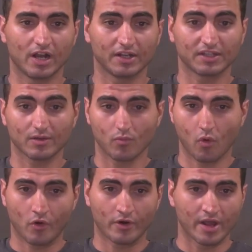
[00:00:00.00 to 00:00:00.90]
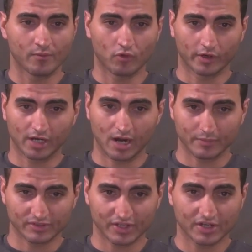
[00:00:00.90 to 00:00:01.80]
get more and more
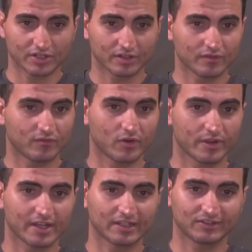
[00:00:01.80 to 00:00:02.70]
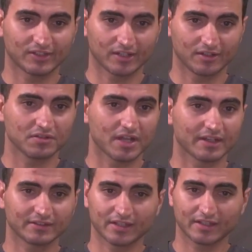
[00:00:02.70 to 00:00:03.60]
compensation for the extended
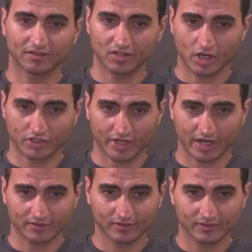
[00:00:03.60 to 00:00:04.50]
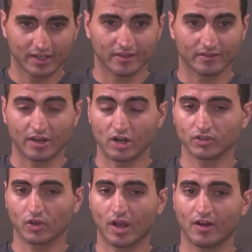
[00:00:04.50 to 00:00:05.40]
contract. They
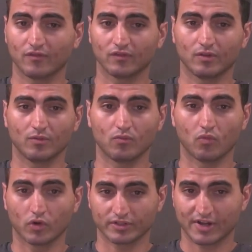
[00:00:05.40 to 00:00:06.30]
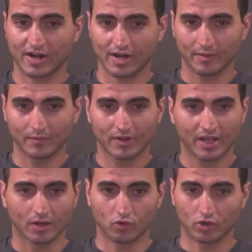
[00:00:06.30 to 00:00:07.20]
also have more time
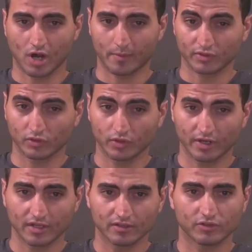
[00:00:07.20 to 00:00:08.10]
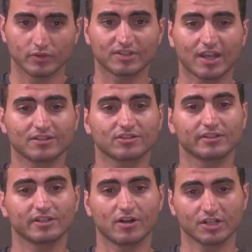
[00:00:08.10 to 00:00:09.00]
and more opportunity to
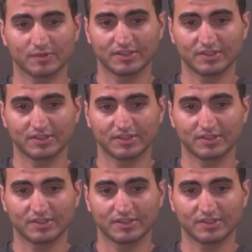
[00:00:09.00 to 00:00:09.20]
intentionally cause me